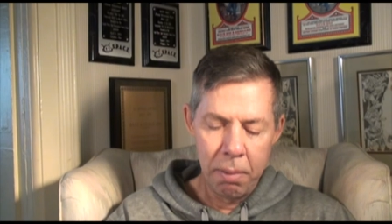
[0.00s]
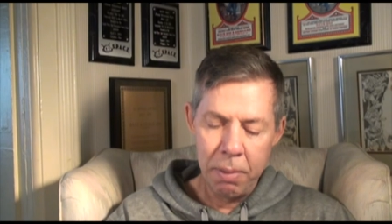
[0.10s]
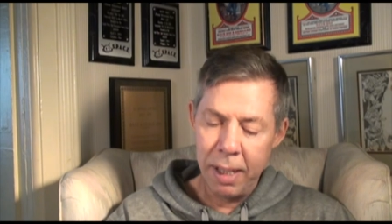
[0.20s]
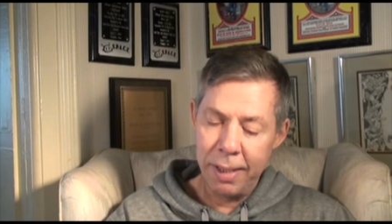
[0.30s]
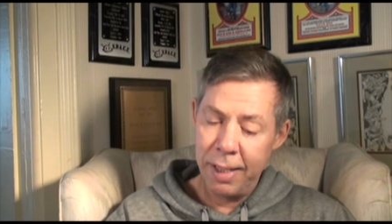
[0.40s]

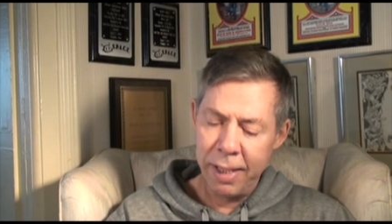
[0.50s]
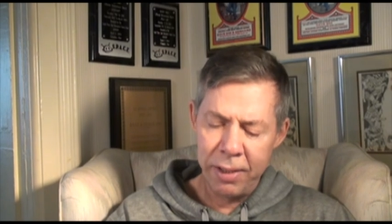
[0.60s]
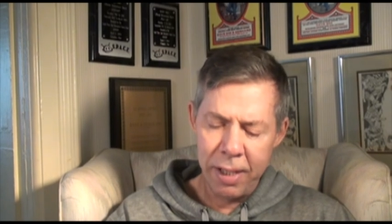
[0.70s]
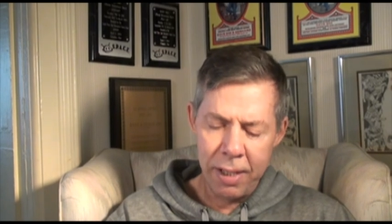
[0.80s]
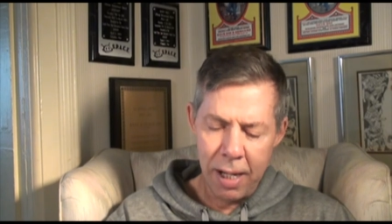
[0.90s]
But
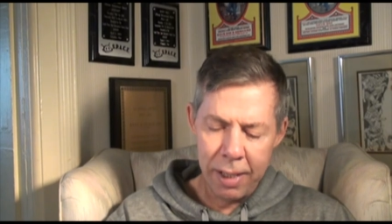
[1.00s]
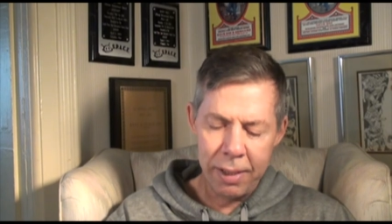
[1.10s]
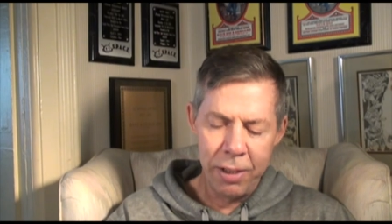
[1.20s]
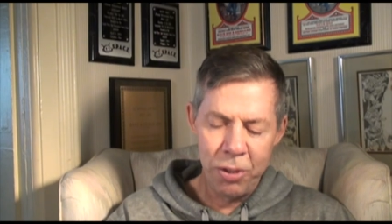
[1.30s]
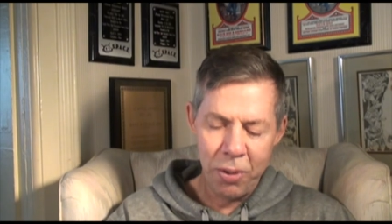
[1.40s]
it did
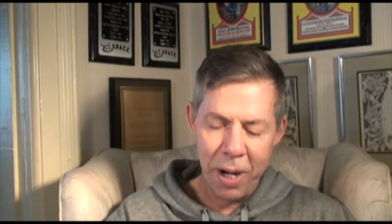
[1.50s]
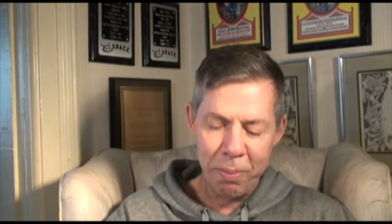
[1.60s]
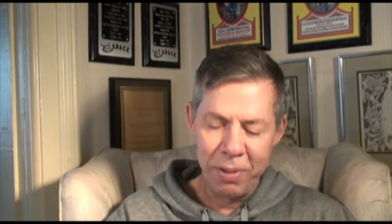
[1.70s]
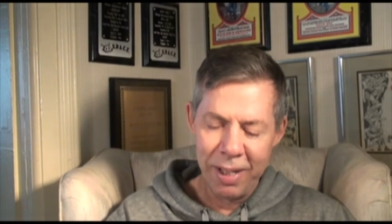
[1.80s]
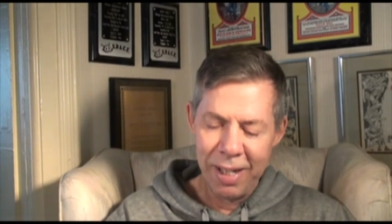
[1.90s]
not
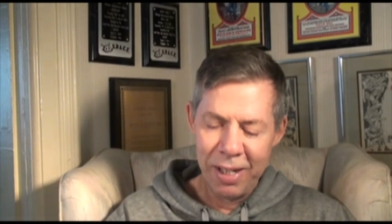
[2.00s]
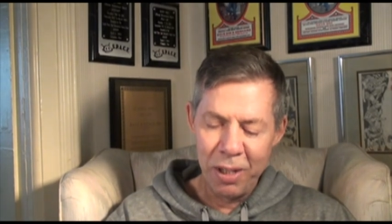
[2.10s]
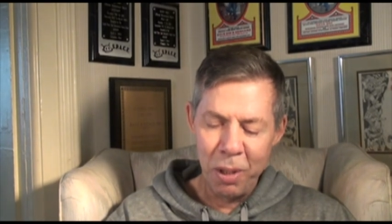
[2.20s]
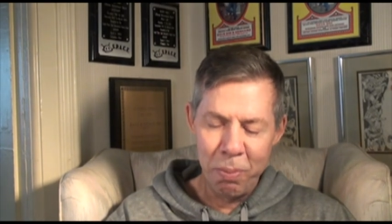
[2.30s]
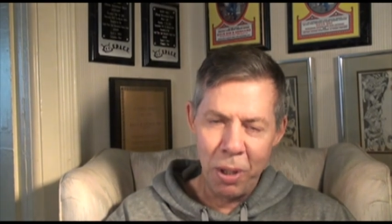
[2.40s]
disrupt
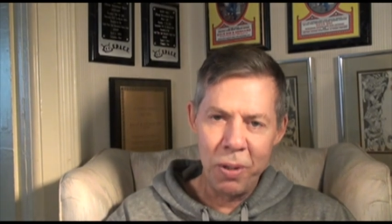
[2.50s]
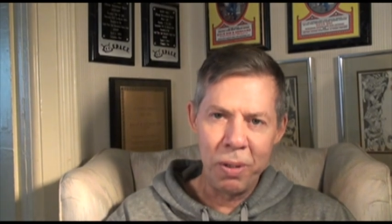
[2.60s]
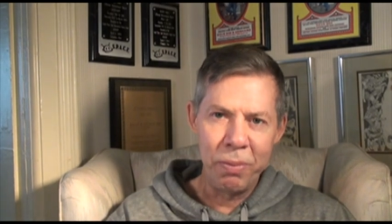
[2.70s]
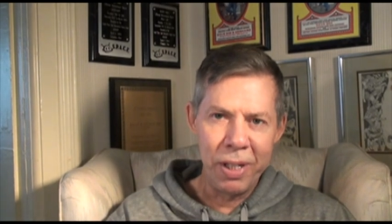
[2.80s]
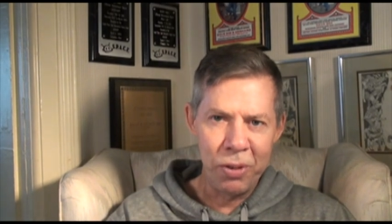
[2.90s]
the
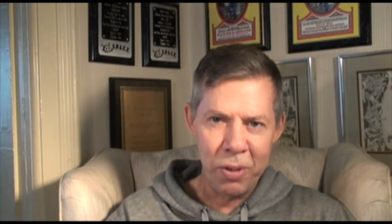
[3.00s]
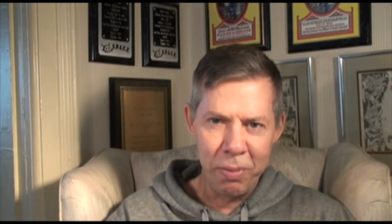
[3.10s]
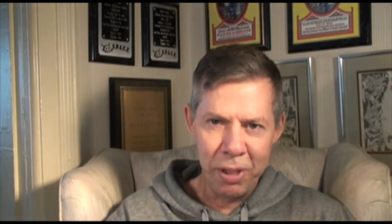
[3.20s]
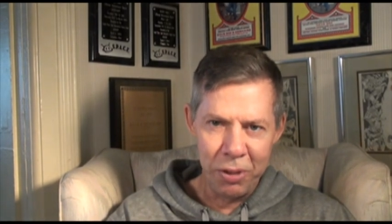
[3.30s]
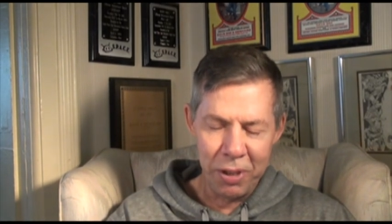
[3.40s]
poem
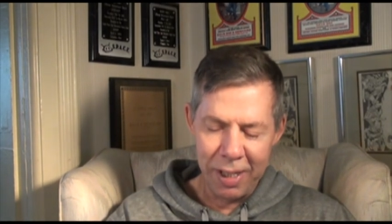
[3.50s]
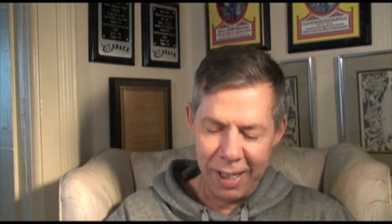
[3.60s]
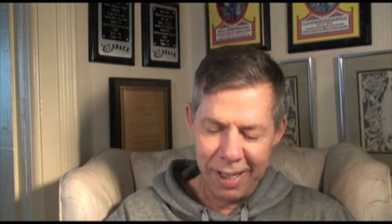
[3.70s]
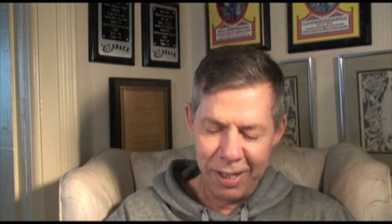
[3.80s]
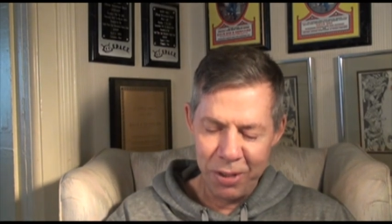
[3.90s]
distribution
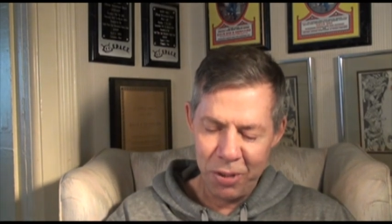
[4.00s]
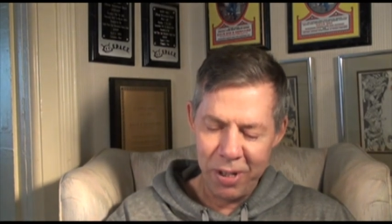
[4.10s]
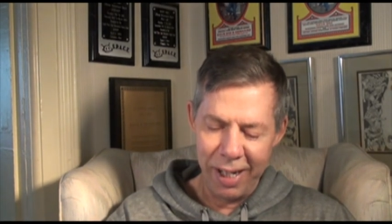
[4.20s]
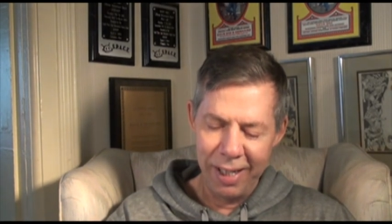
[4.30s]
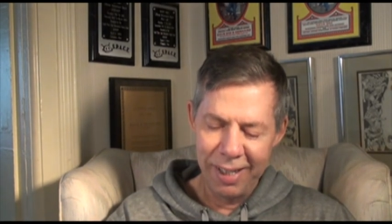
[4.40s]
industry.